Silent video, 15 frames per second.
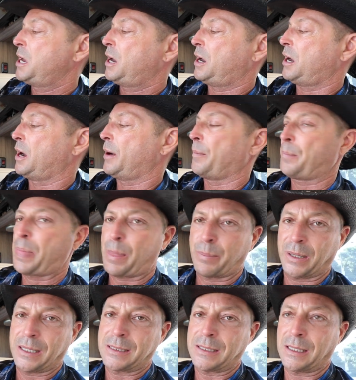
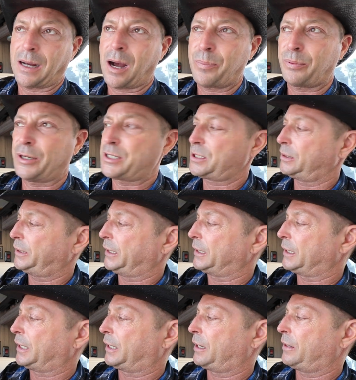but
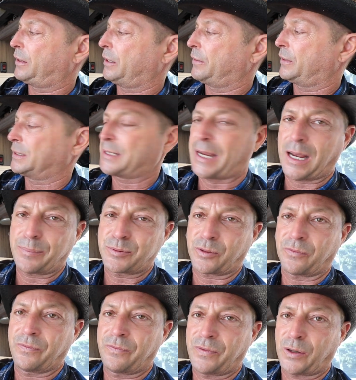operationally, the taps
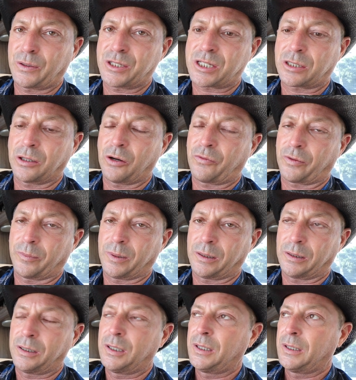are fairly slow from
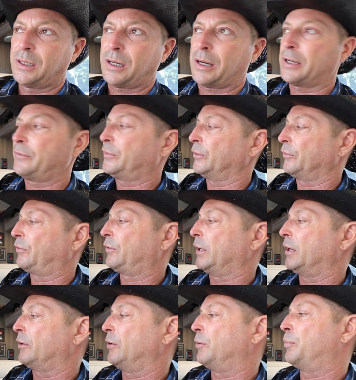an iPhone
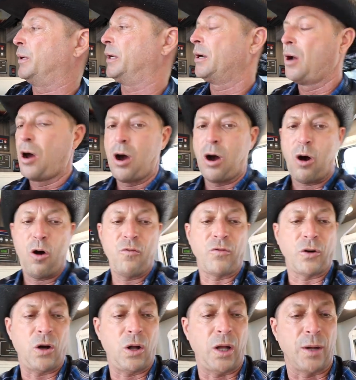standard. But
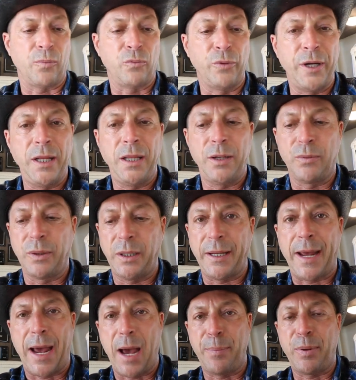overall, I'm really, really
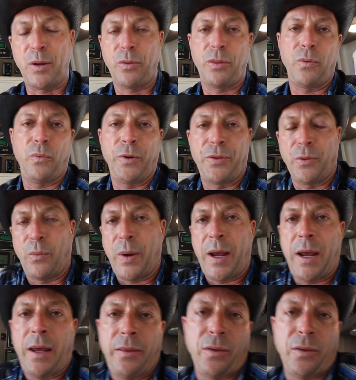happy with the way